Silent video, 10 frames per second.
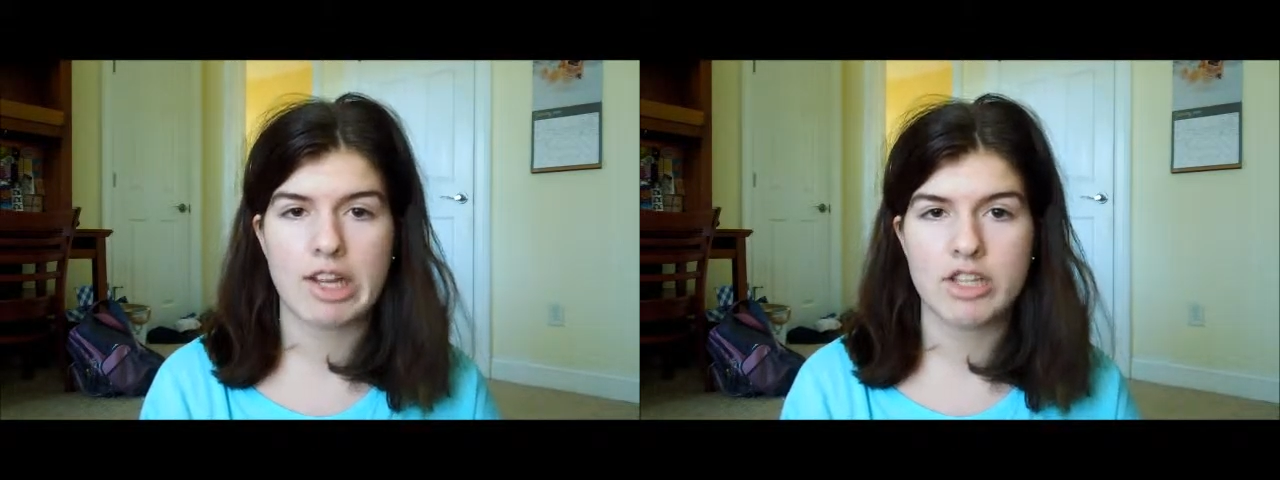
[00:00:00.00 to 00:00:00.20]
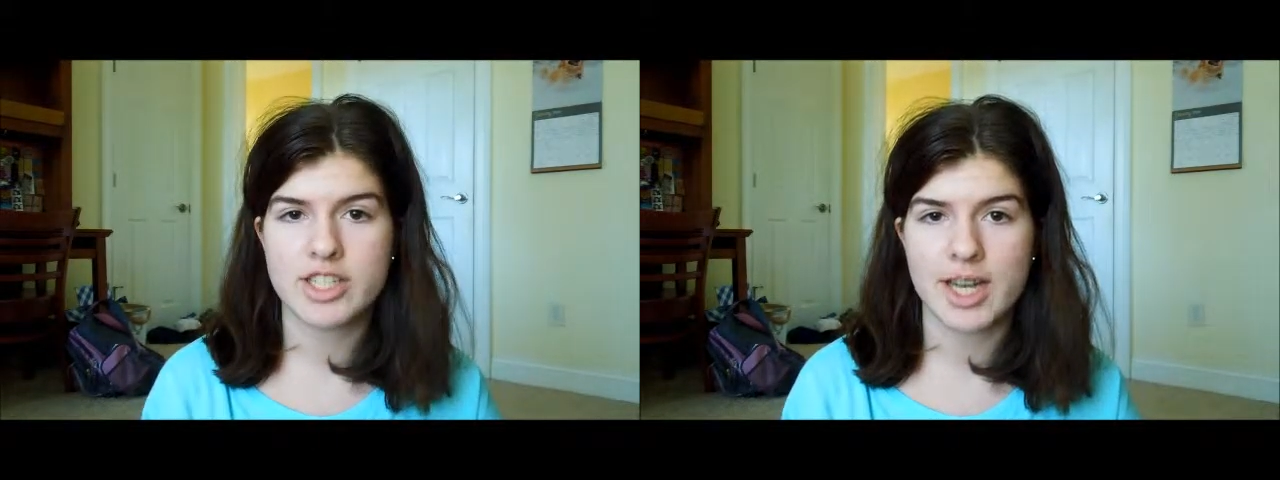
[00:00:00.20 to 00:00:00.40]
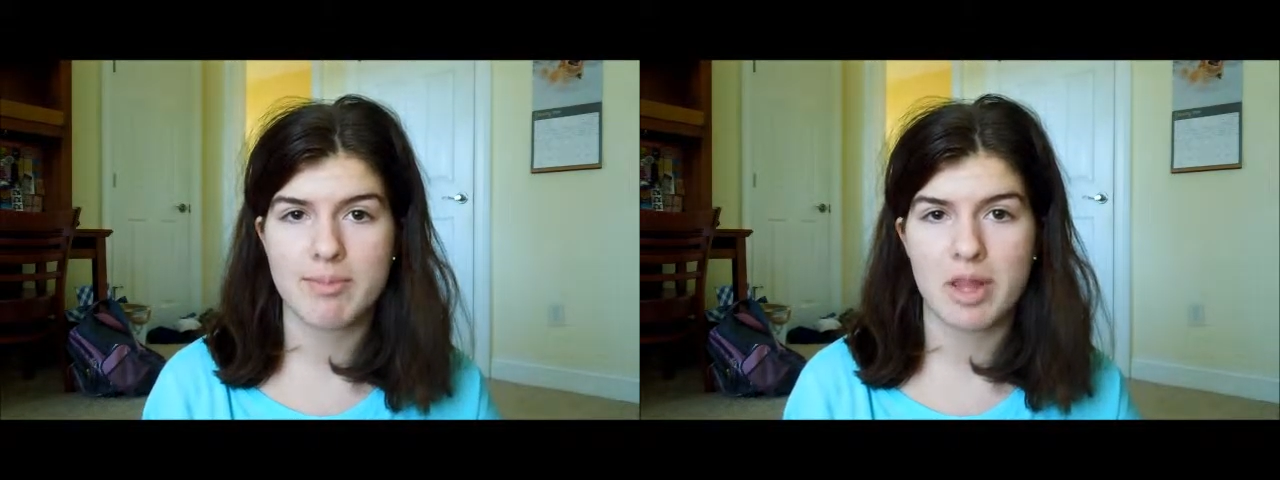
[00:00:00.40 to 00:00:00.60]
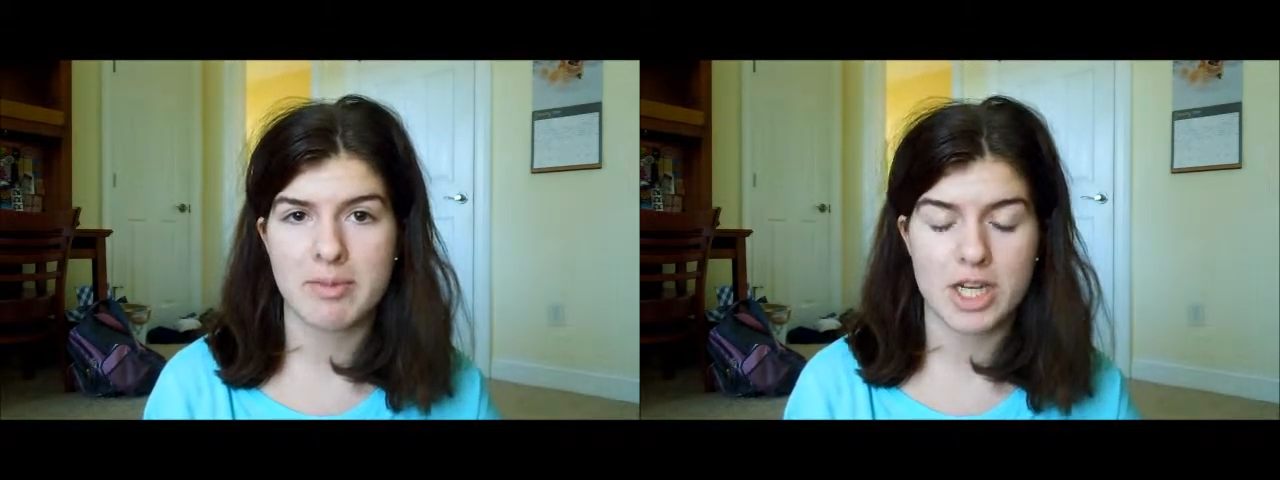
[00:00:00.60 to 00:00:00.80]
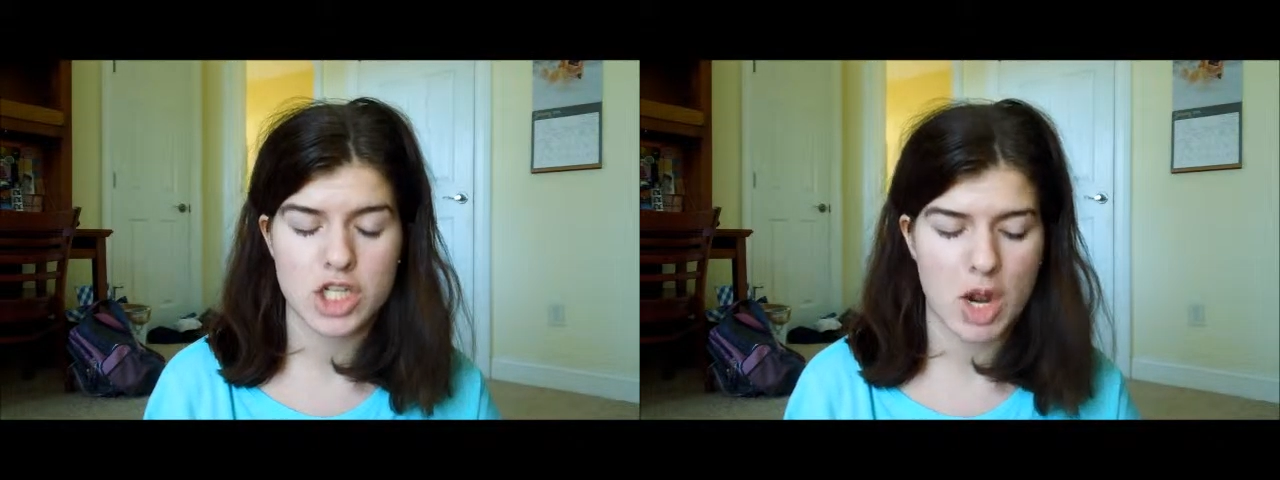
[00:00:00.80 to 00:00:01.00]
another sample
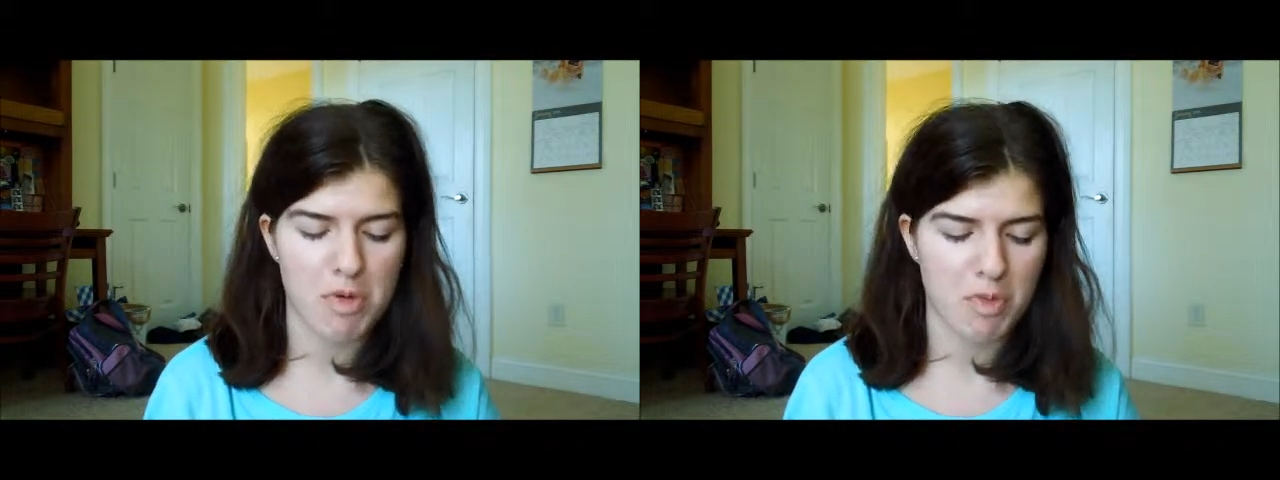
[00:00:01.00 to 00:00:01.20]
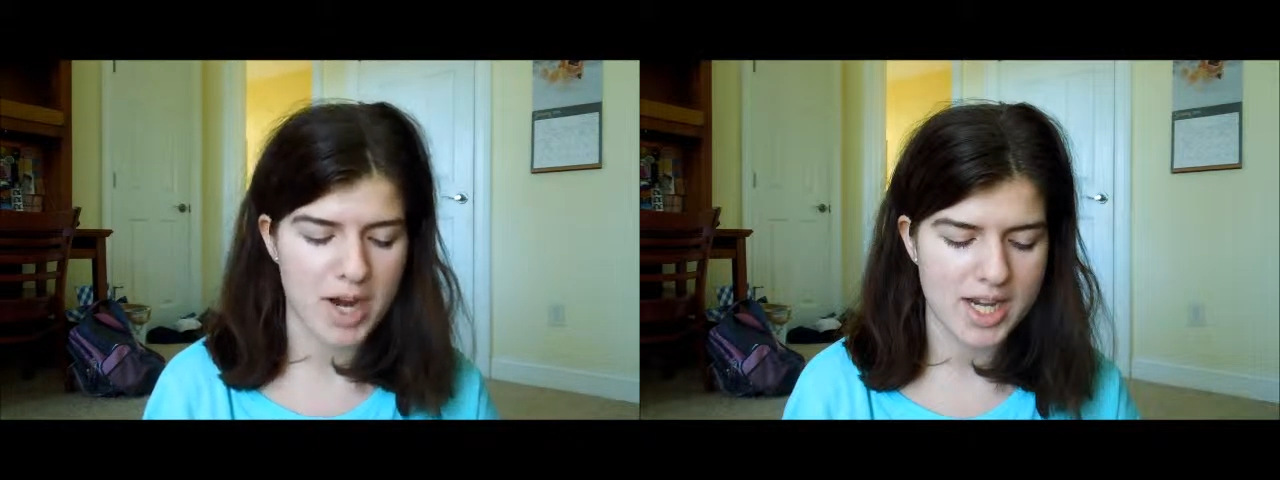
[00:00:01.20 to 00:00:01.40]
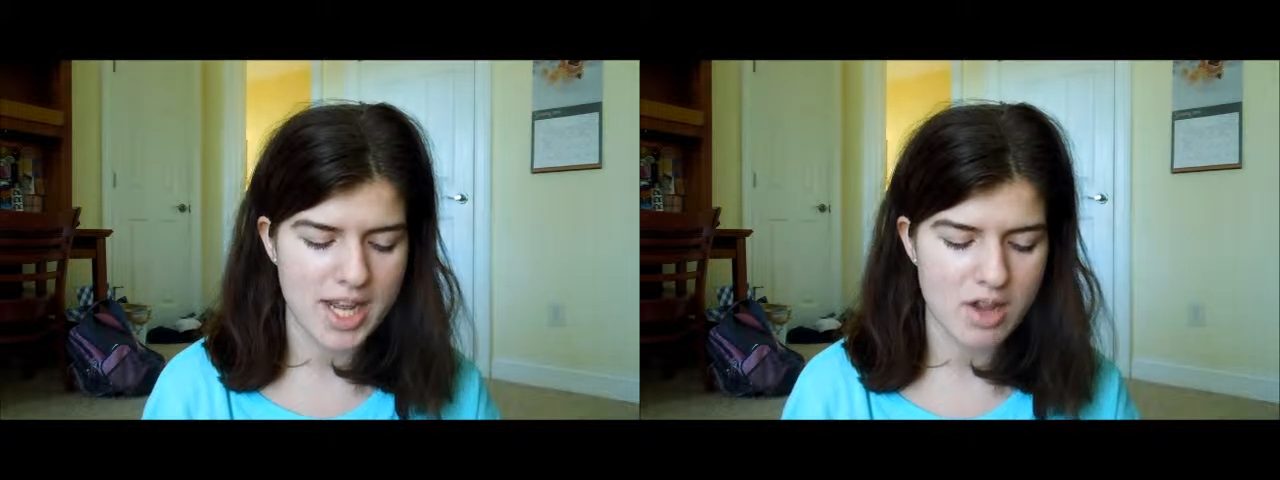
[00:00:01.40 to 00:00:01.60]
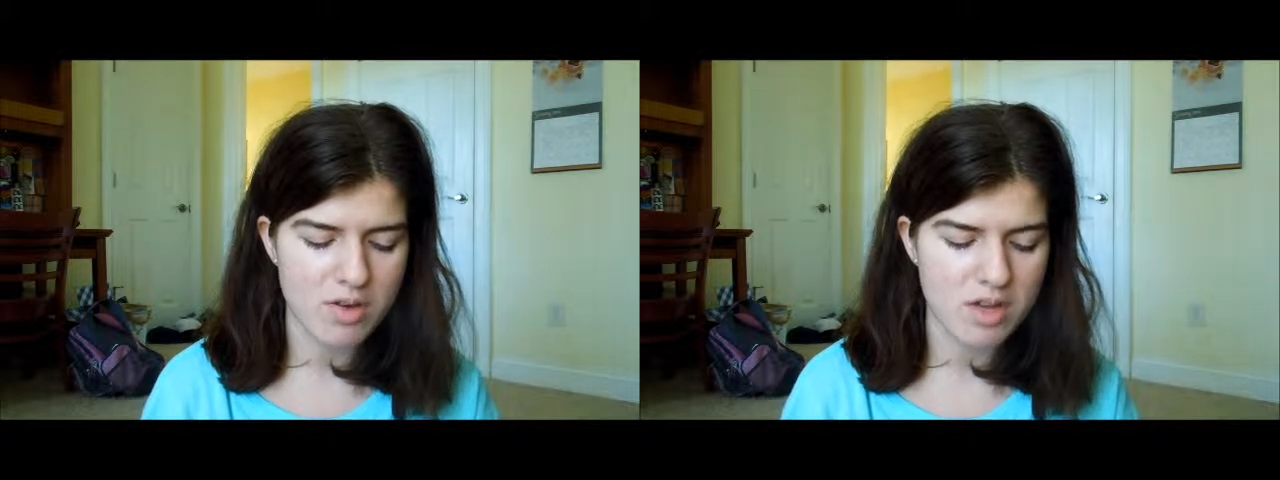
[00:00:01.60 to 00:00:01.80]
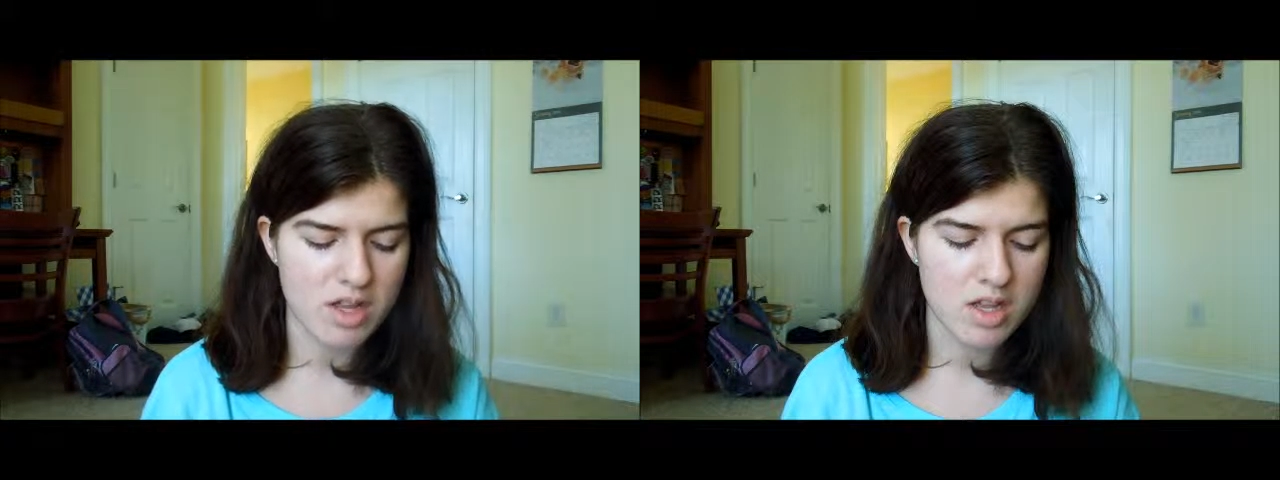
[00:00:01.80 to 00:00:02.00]
in my shower right now,